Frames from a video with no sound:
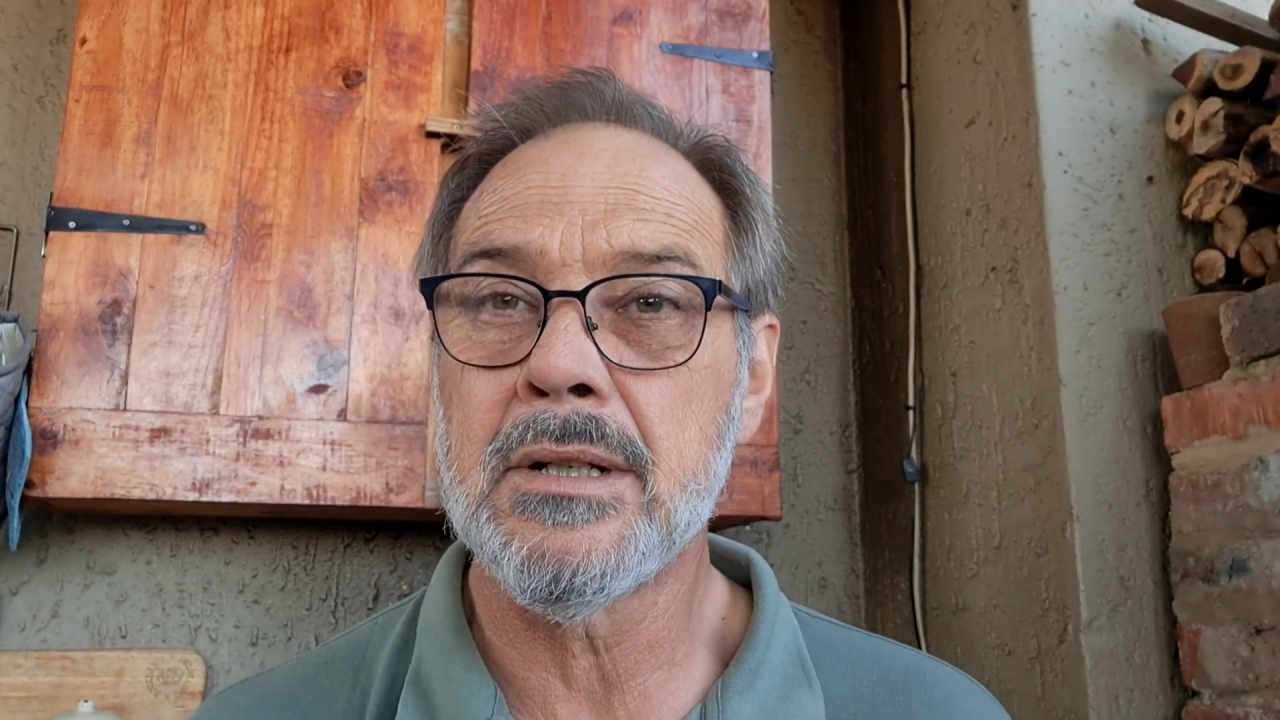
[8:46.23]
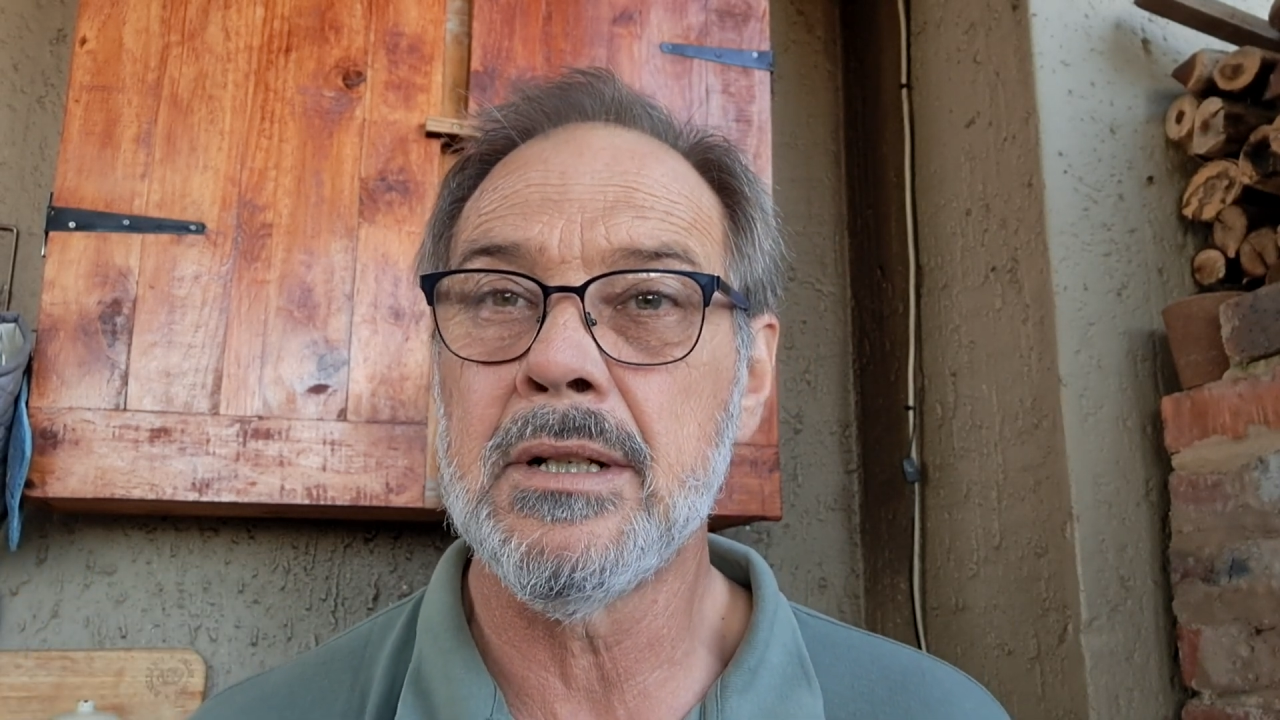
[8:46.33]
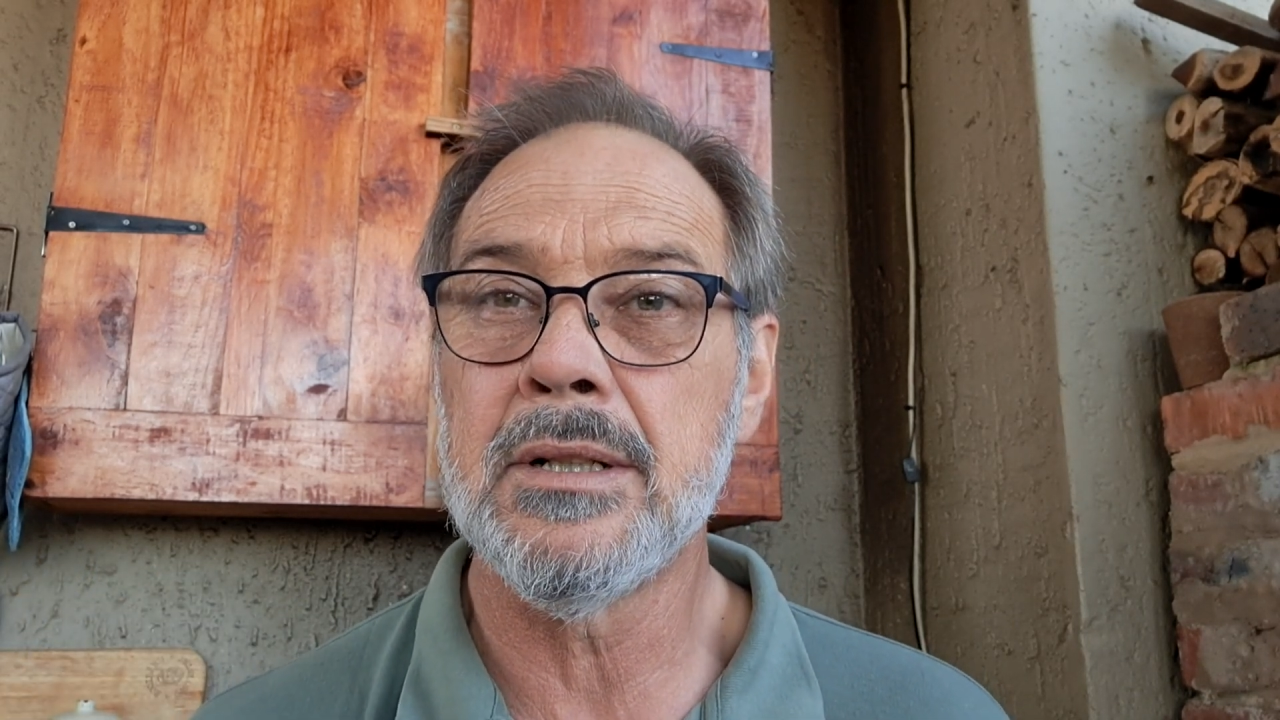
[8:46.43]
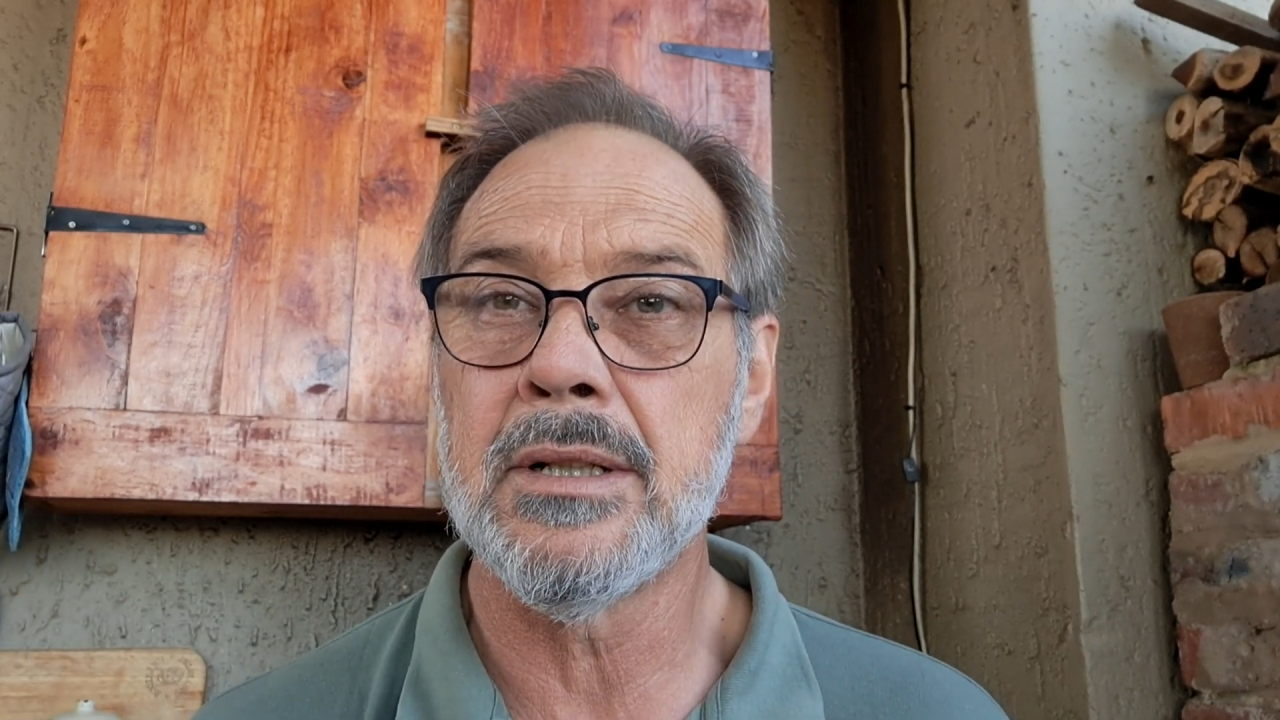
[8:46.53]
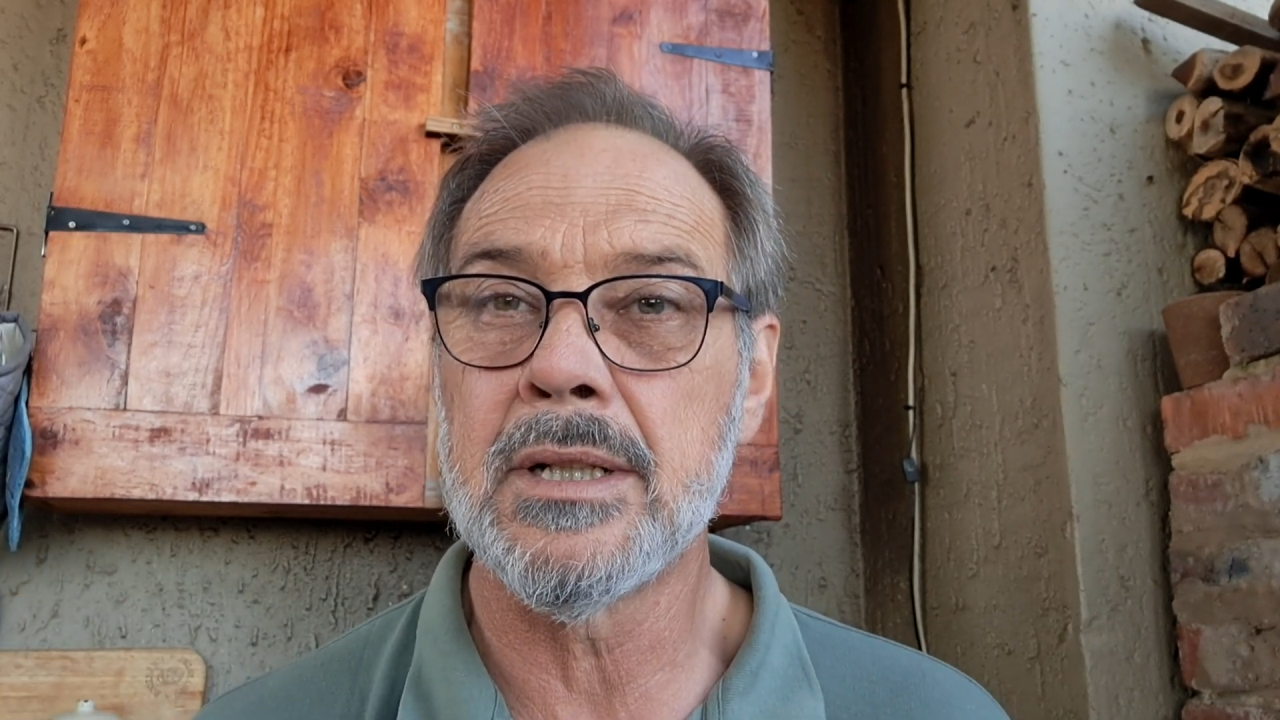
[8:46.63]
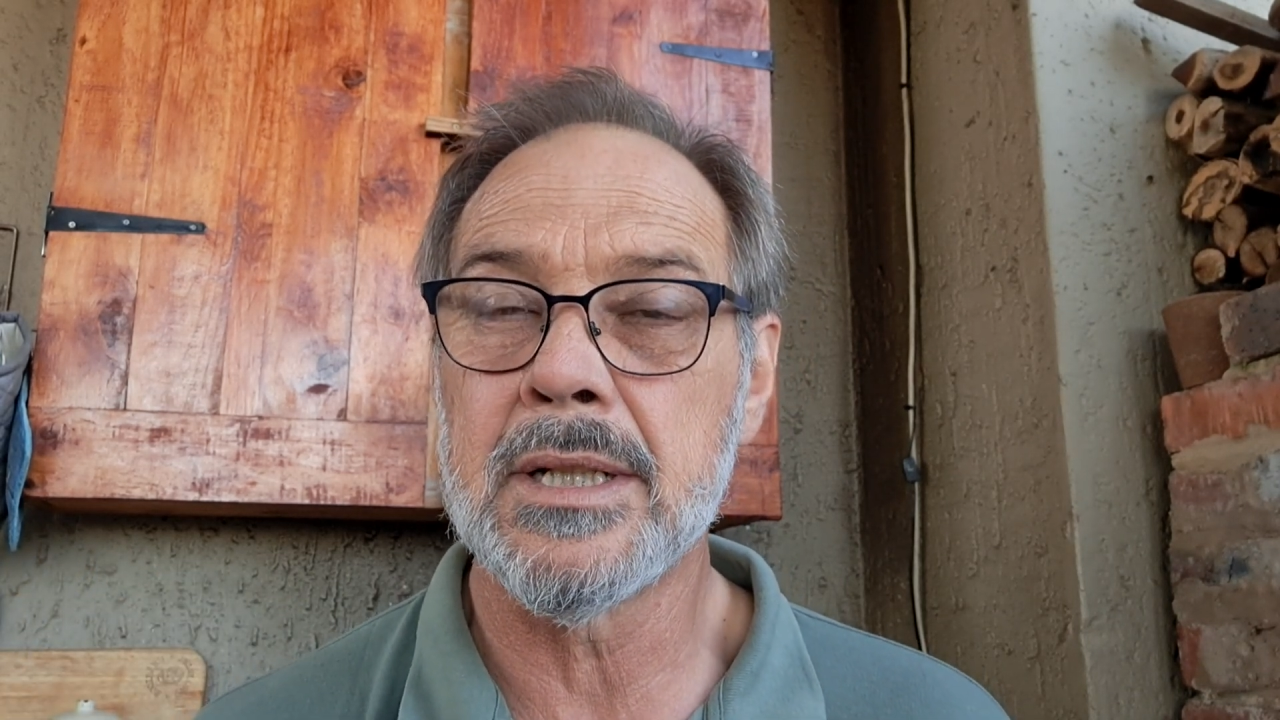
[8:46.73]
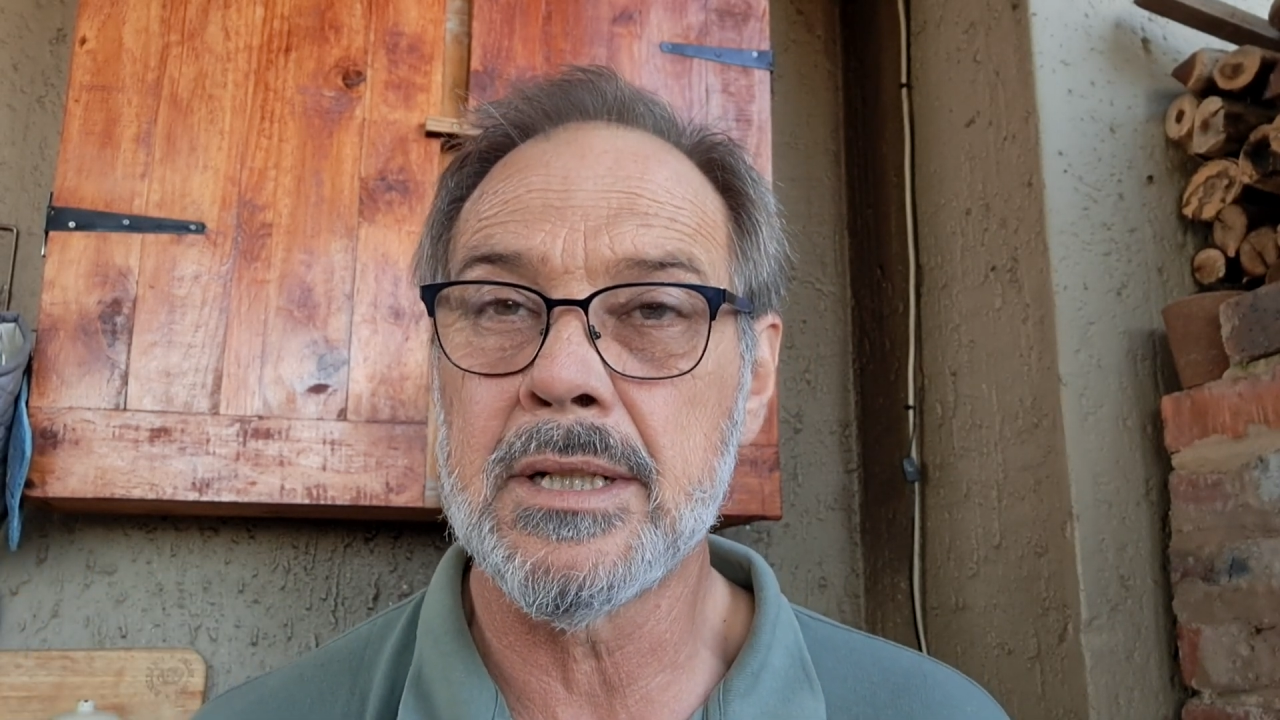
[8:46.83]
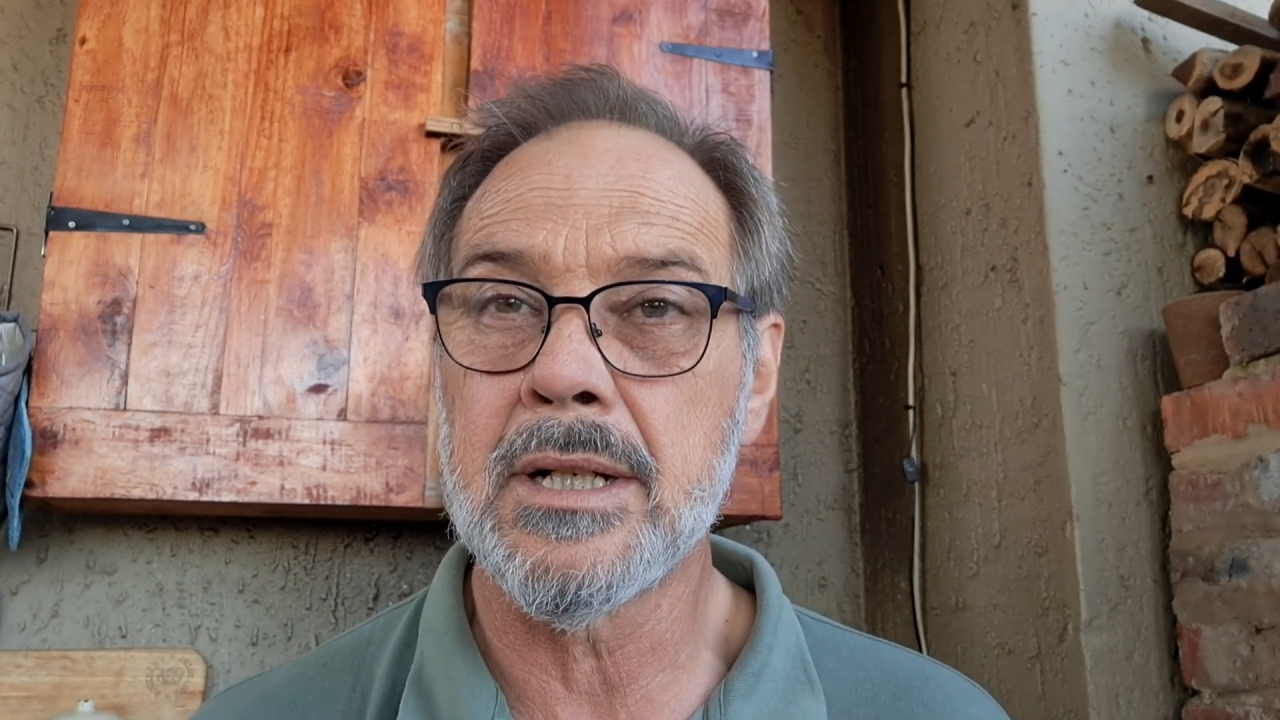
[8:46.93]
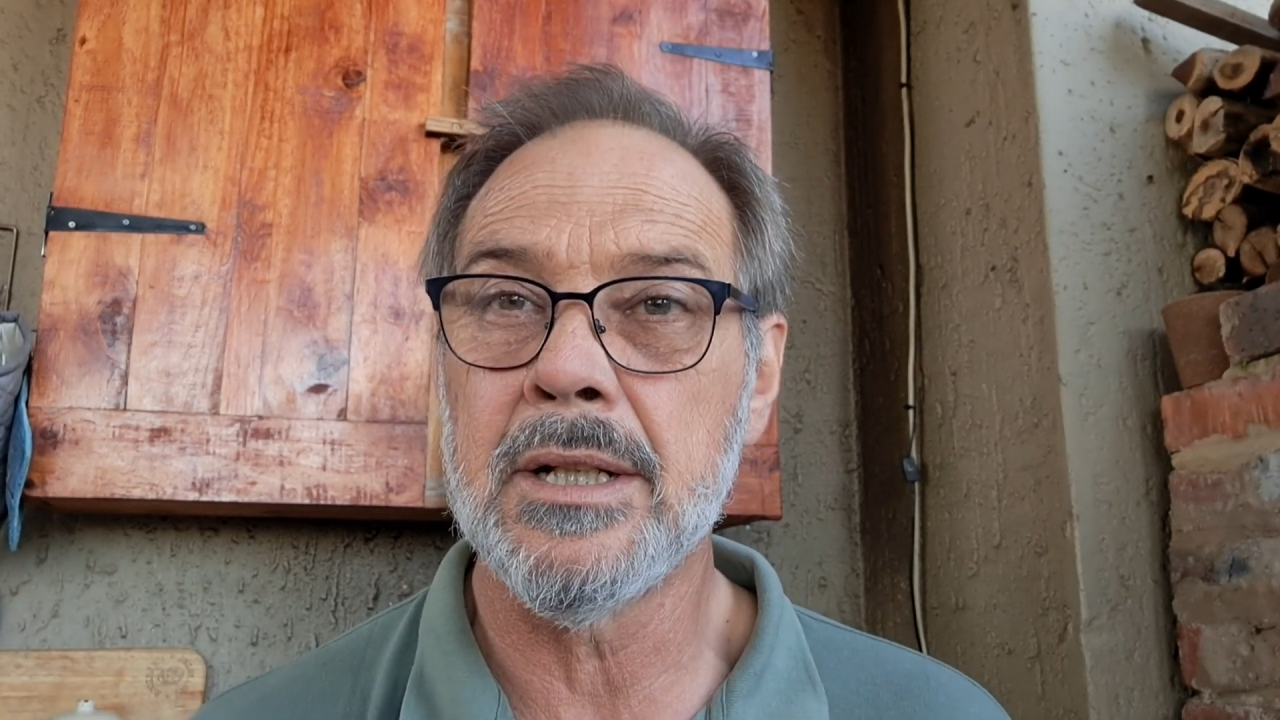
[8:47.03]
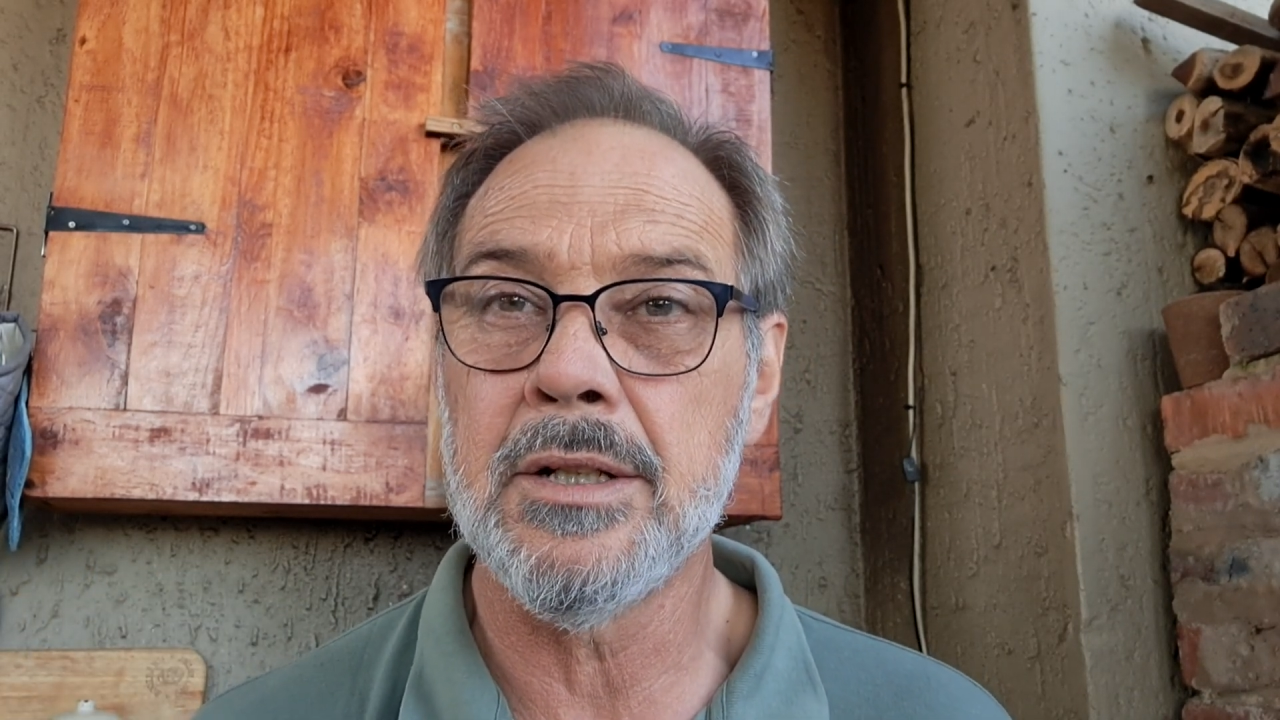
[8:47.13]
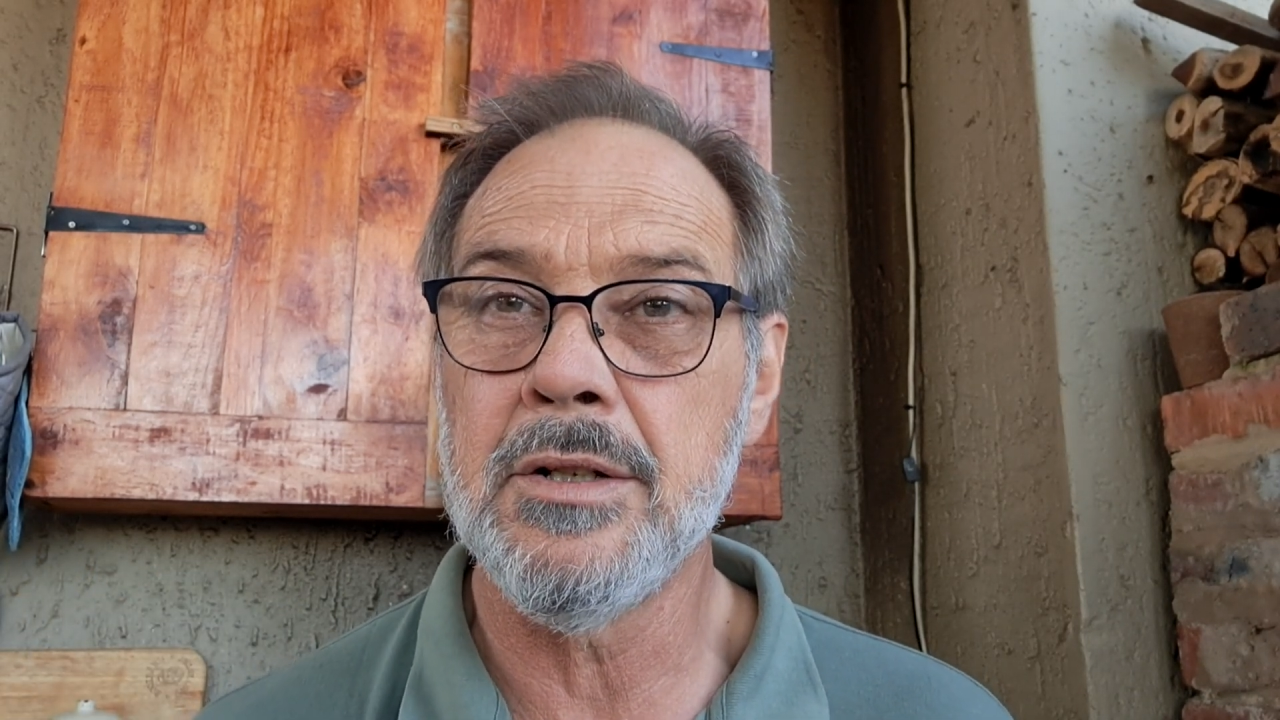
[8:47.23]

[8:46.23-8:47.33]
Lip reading: can